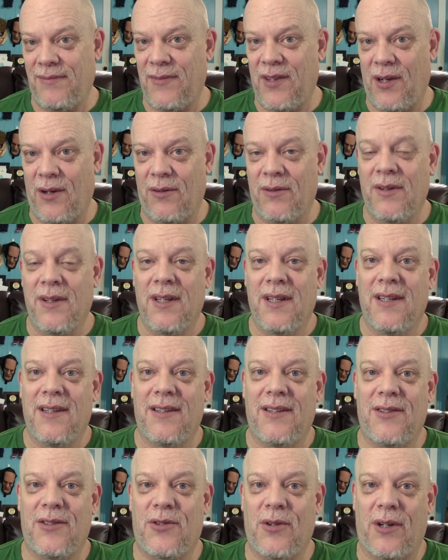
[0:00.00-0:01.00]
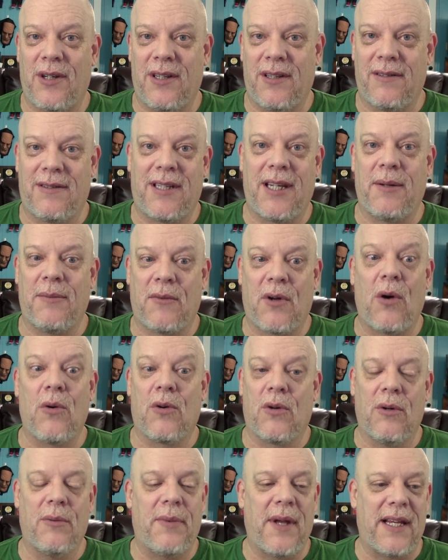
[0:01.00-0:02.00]
joined Team
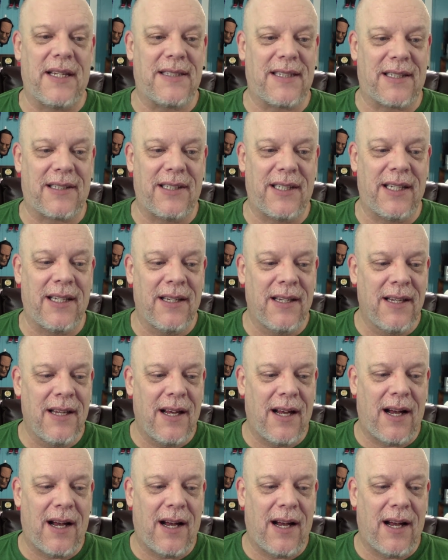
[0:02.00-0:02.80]
Goku, basically,